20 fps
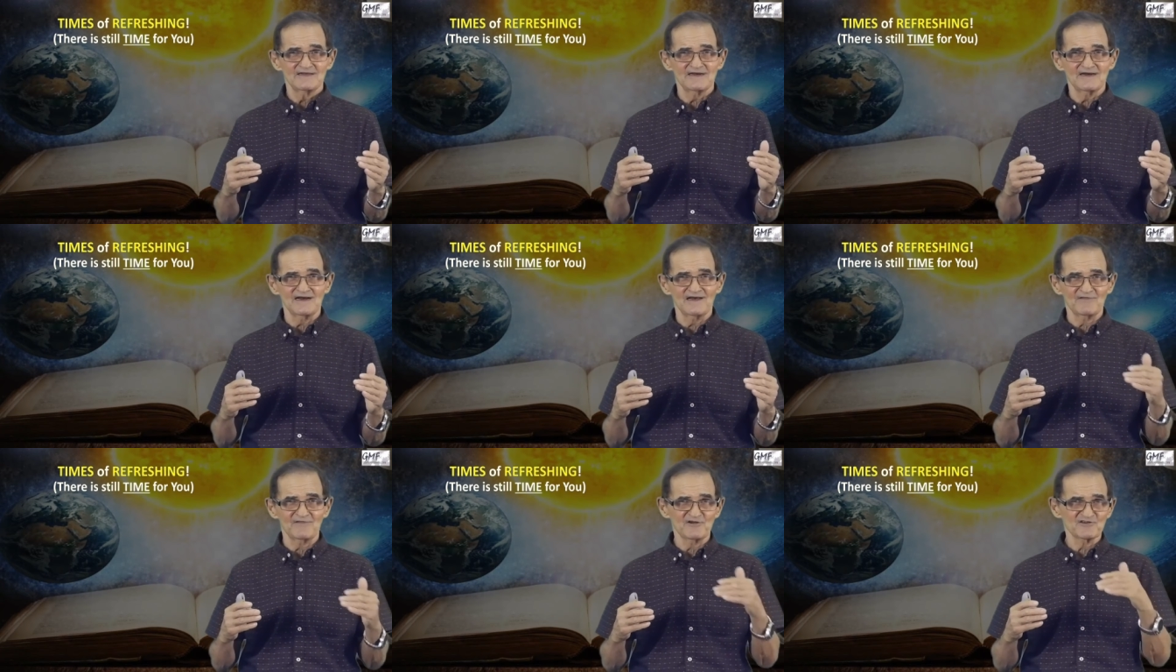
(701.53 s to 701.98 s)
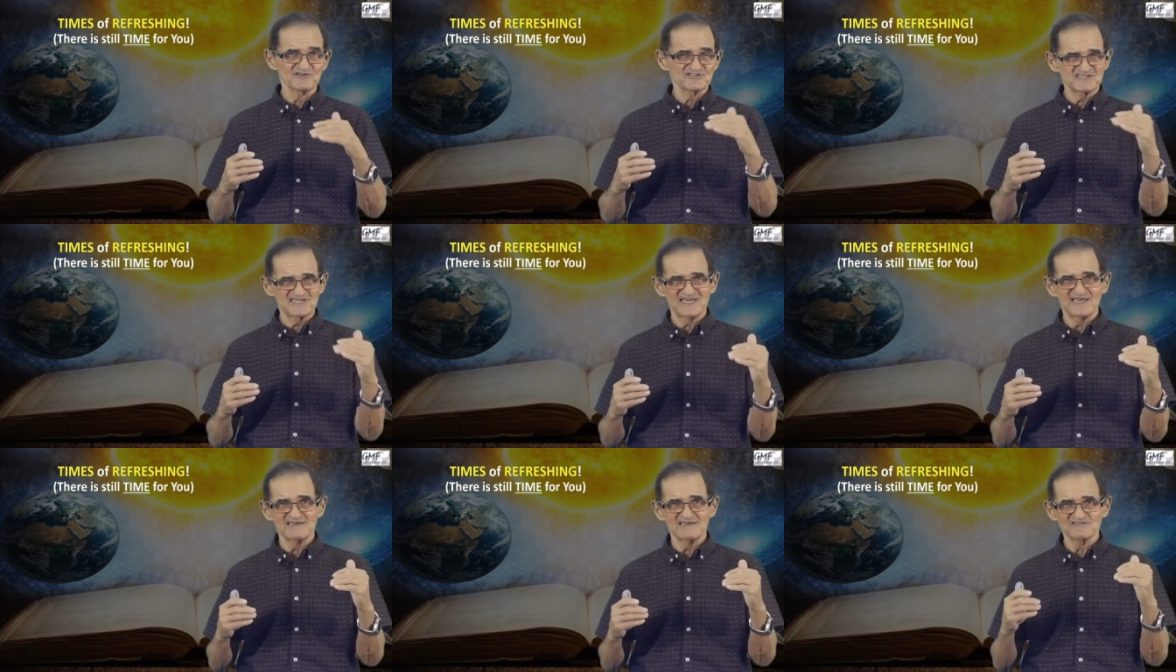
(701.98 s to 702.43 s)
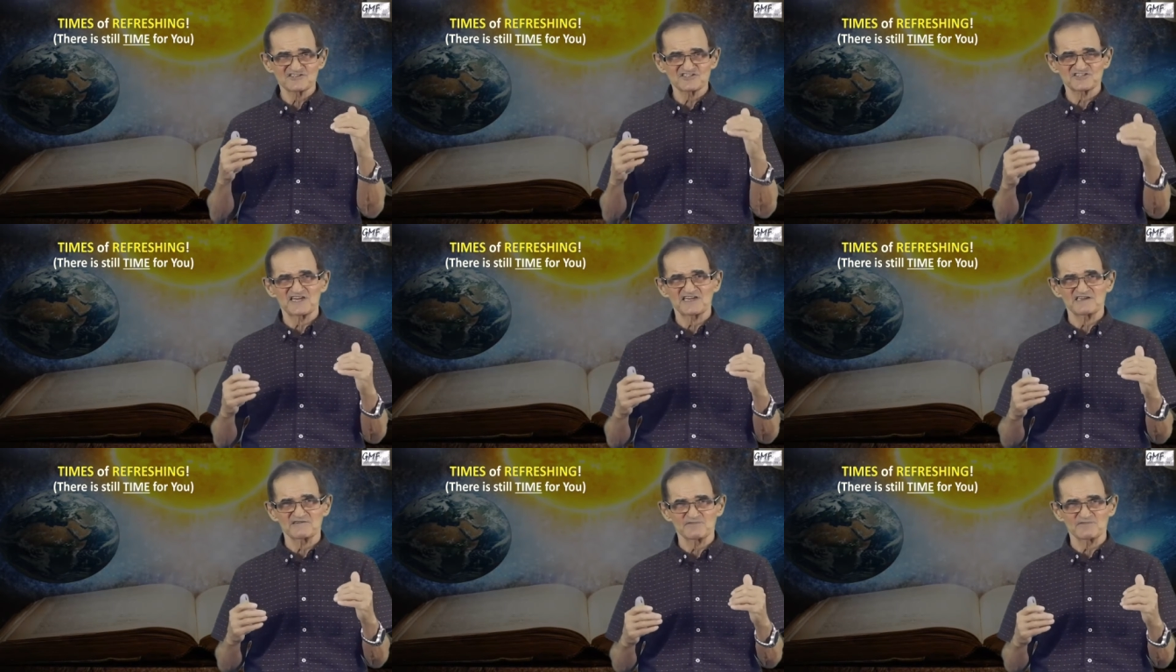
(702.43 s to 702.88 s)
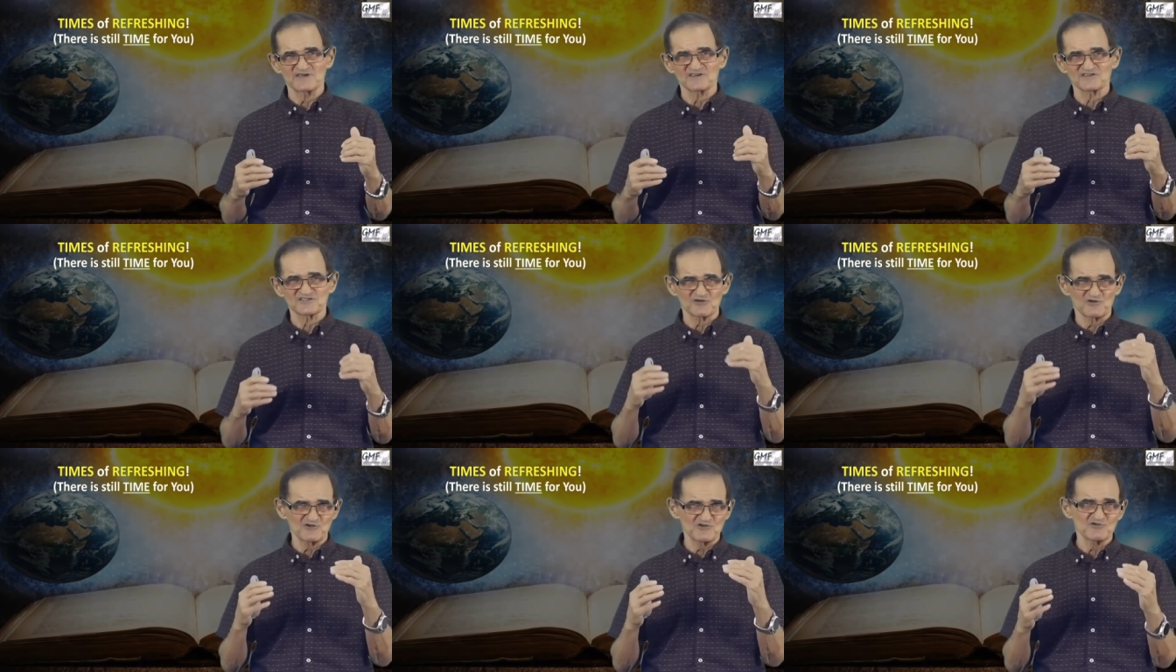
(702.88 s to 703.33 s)
Uh, there's 10 statements,
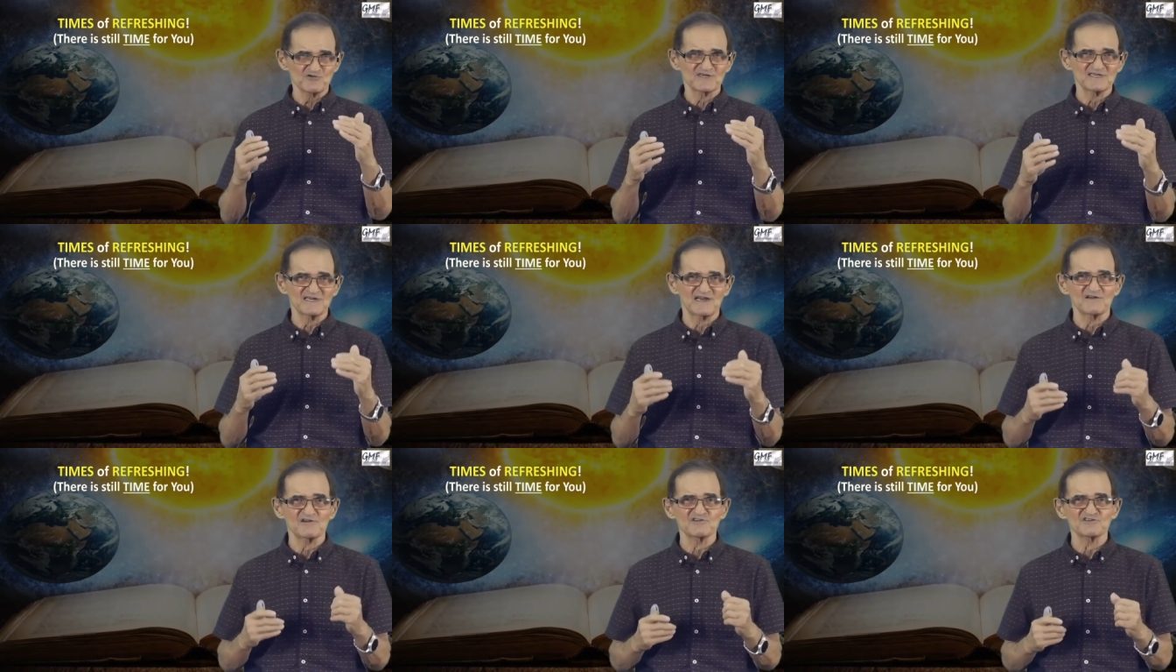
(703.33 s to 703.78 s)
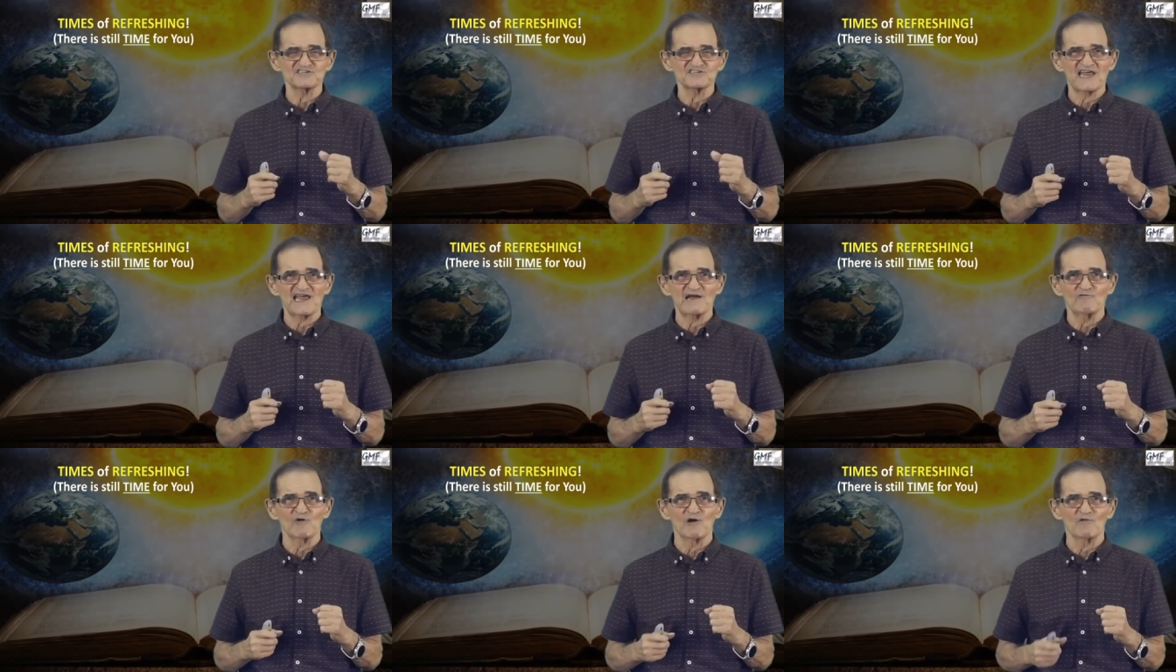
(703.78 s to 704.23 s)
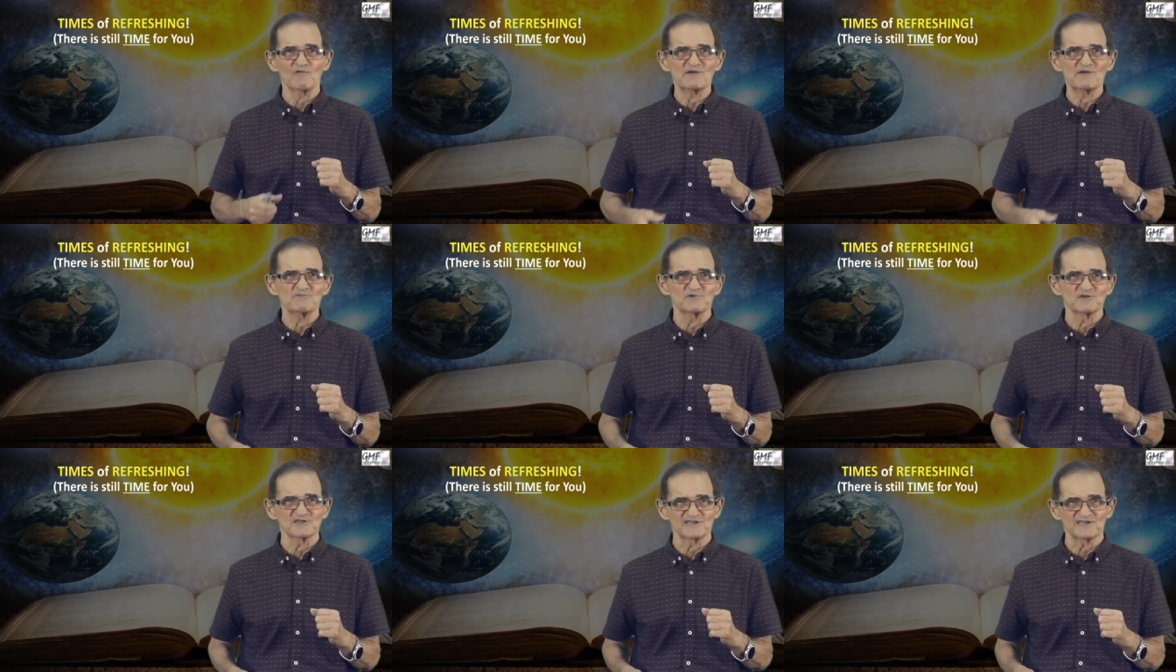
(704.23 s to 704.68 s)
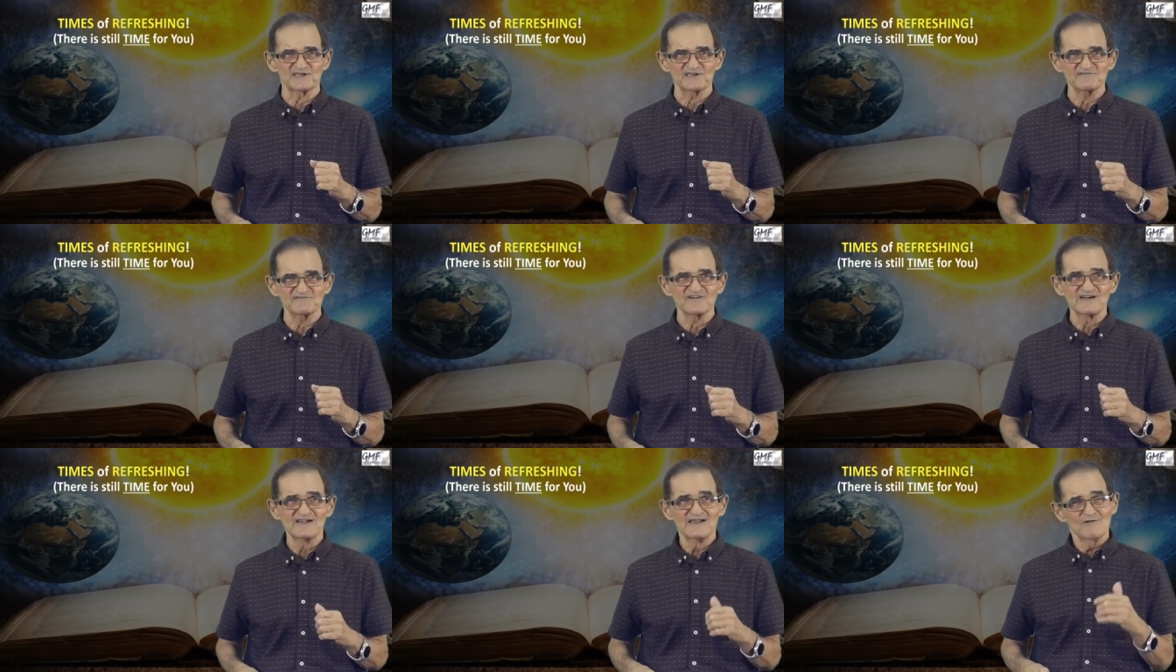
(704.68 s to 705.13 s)
so you can understand what we
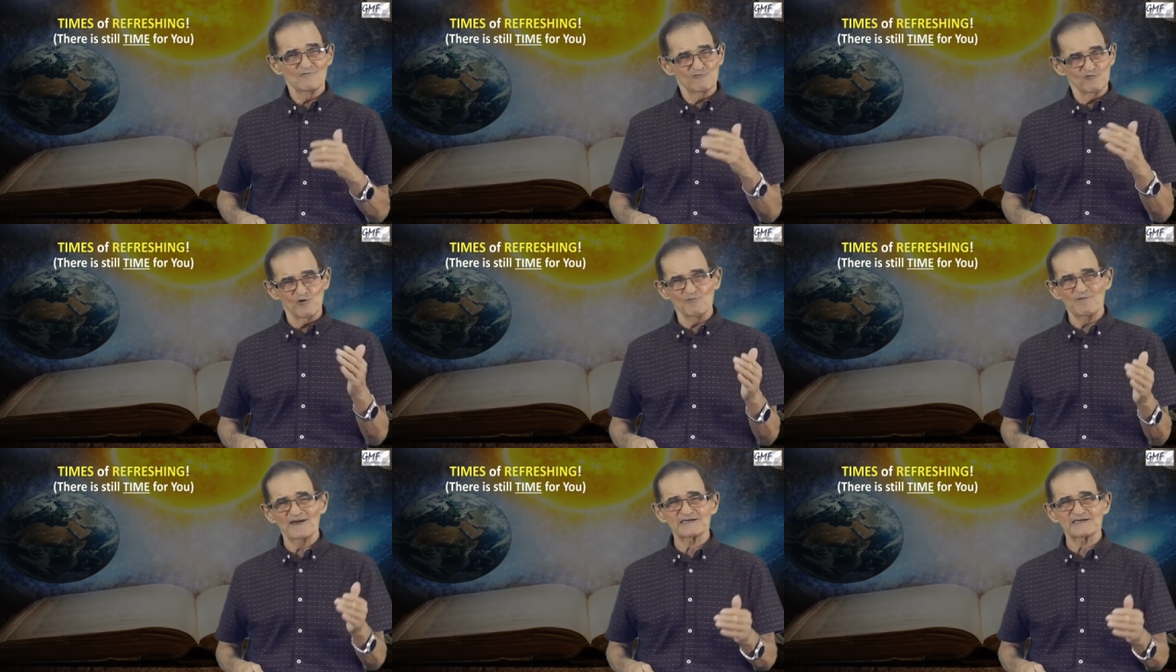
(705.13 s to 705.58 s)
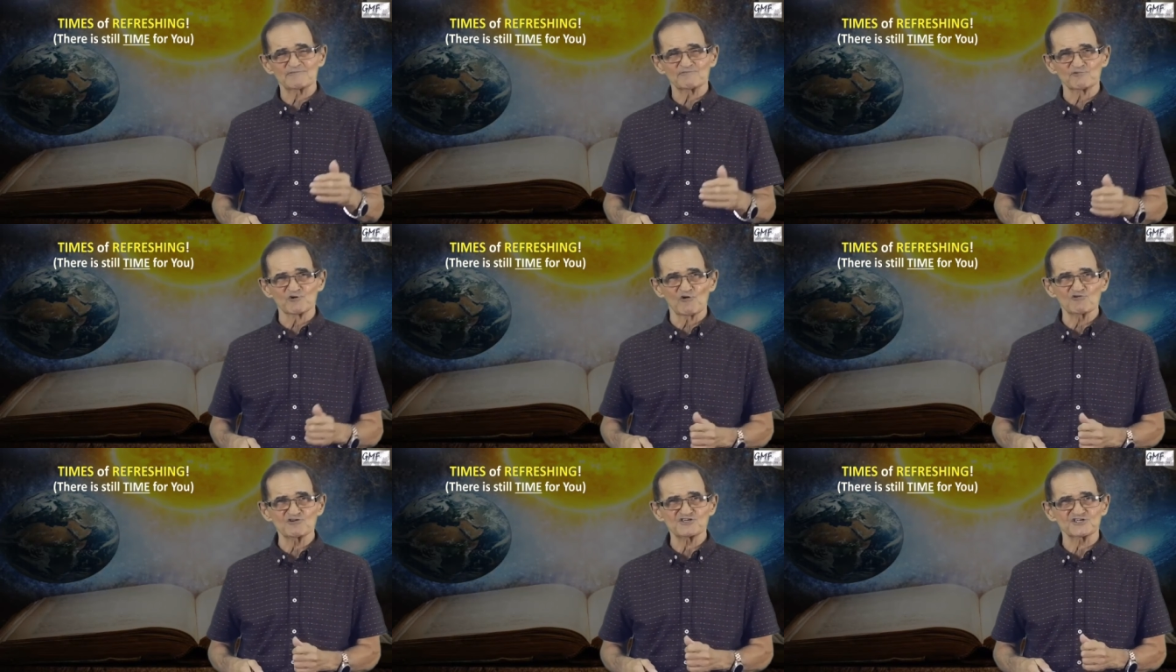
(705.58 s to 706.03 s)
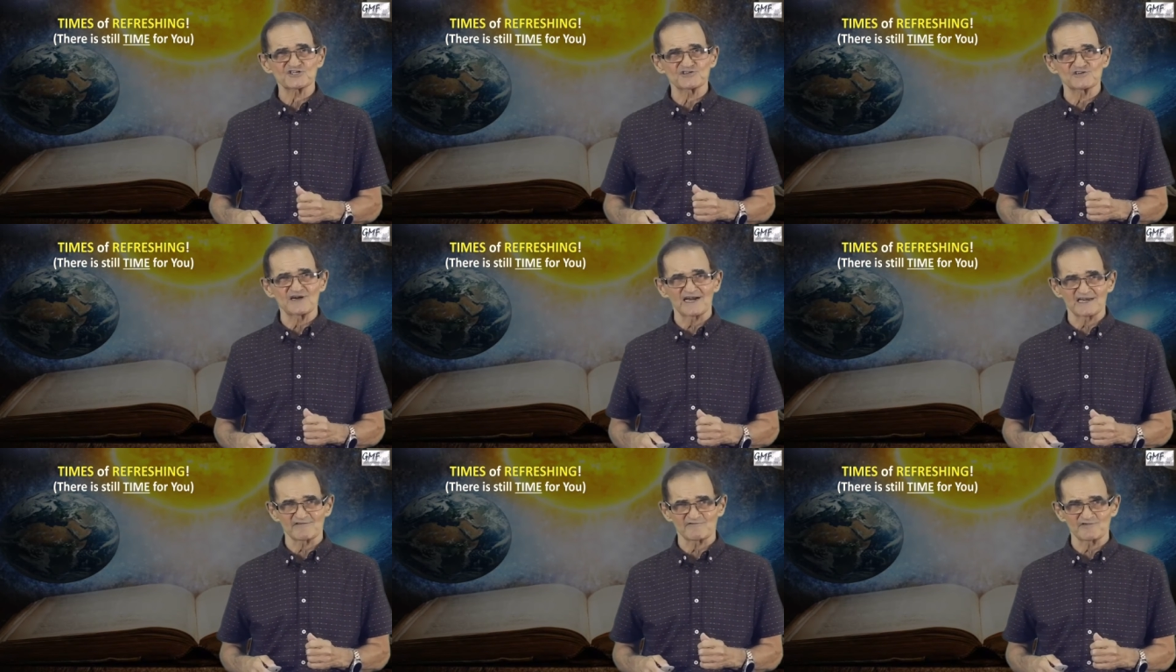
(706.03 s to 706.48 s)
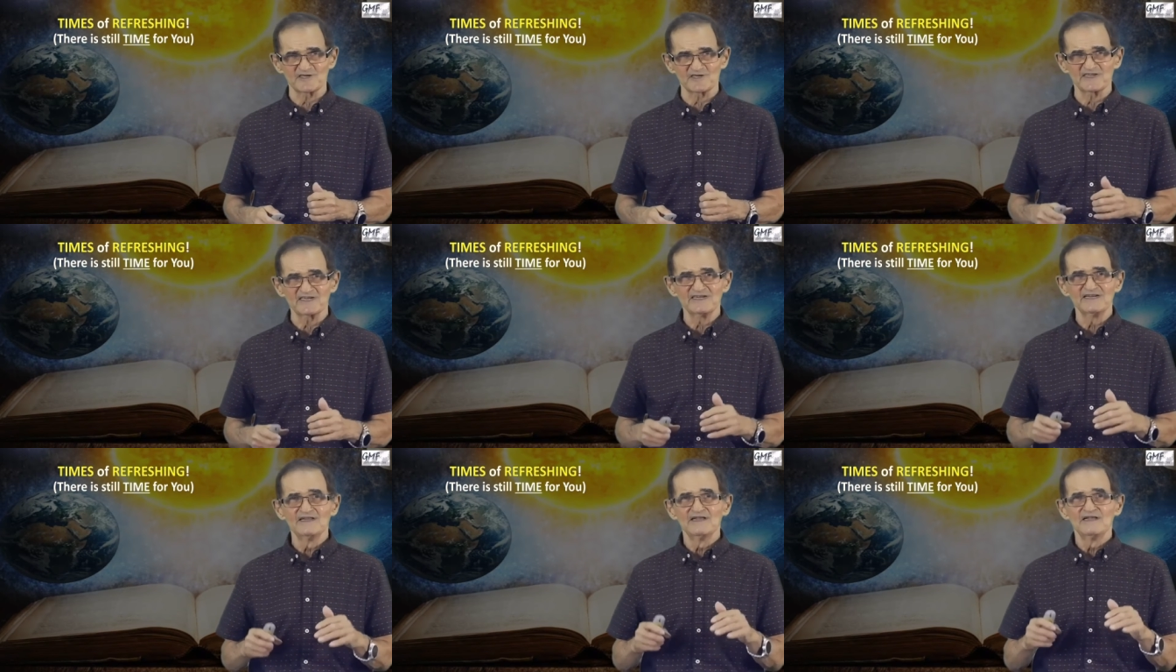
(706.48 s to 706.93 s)
believe. We'll make a brochure out of
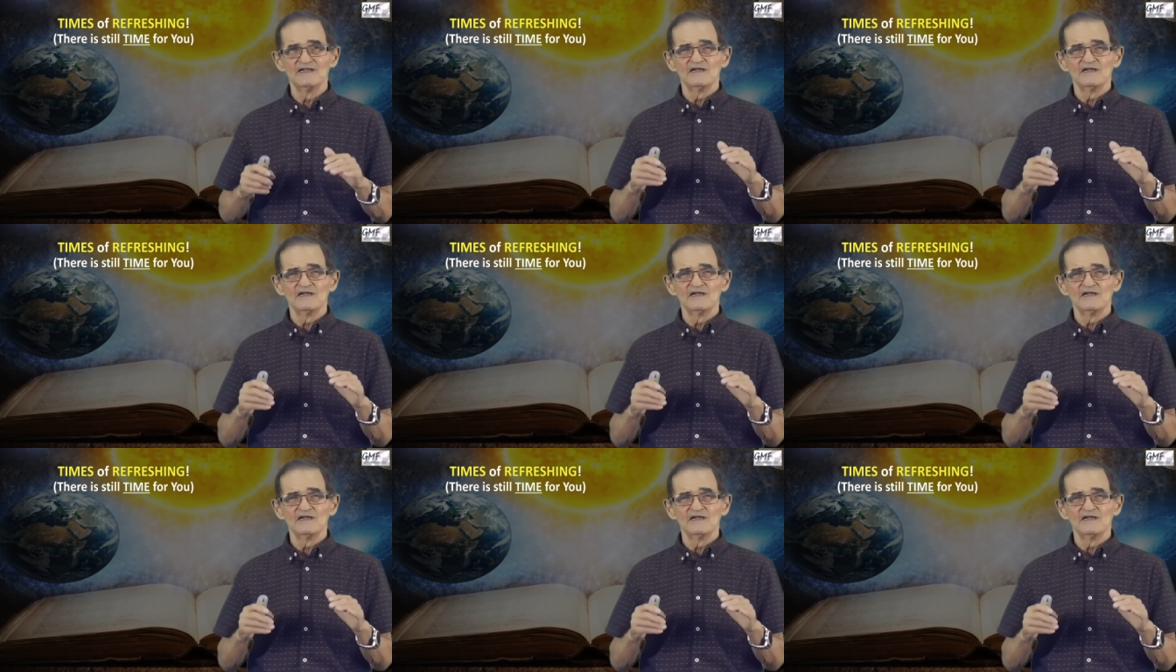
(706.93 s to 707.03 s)
it.